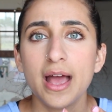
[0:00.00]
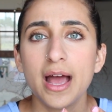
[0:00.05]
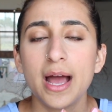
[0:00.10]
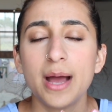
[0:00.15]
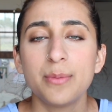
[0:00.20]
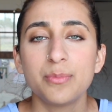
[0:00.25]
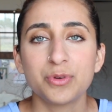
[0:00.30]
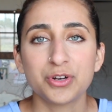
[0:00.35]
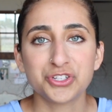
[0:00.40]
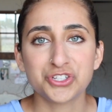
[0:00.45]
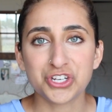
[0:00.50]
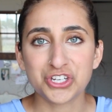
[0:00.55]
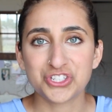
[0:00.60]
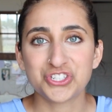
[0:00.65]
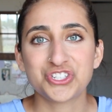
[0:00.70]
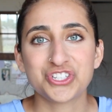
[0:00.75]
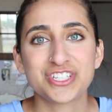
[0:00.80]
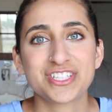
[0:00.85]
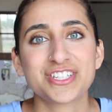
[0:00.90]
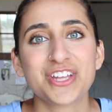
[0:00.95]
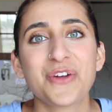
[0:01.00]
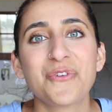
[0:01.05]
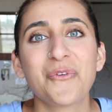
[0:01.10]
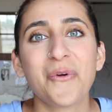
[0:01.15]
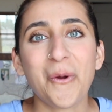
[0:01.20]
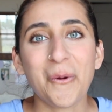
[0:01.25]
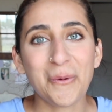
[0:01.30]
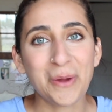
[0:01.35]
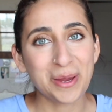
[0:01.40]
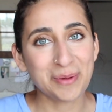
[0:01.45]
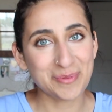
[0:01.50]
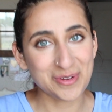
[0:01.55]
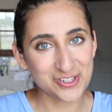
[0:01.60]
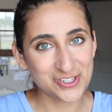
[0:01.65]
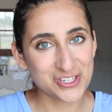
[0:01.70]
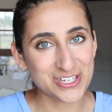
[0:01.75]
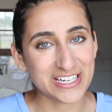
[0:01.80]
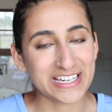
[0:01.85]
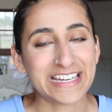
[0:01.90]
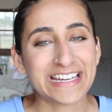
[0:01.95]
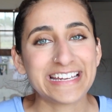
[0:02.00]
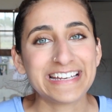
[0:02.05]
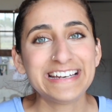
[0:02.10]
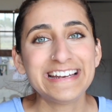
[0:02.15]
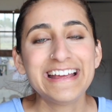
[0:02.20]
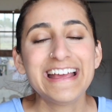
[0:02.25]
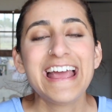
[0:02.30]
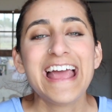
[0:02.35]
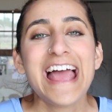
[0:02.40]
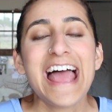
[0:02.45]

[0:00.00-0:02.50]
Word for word: um, which is just a rowing machine.